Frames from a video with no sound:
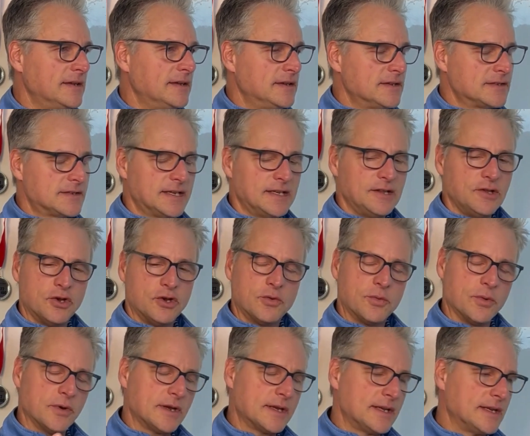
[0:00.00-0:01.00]
said, "Look,
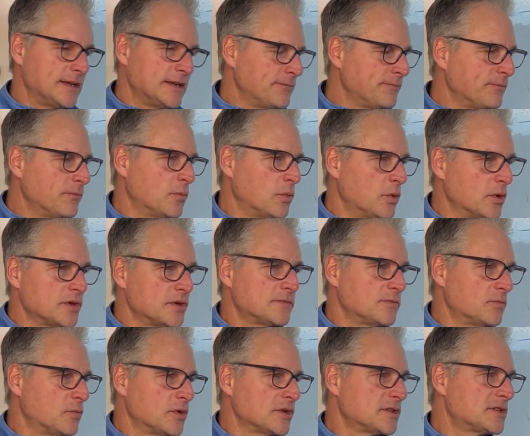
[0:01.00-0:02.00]

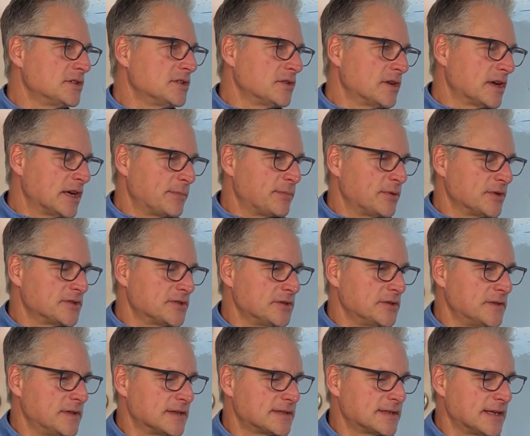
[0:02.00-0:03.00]
we're still gonna pursue
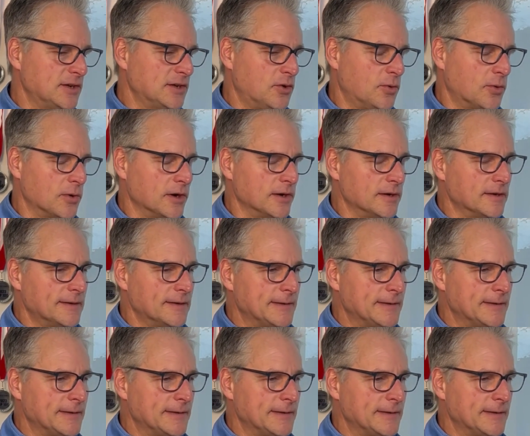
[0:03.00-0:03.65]
this in court."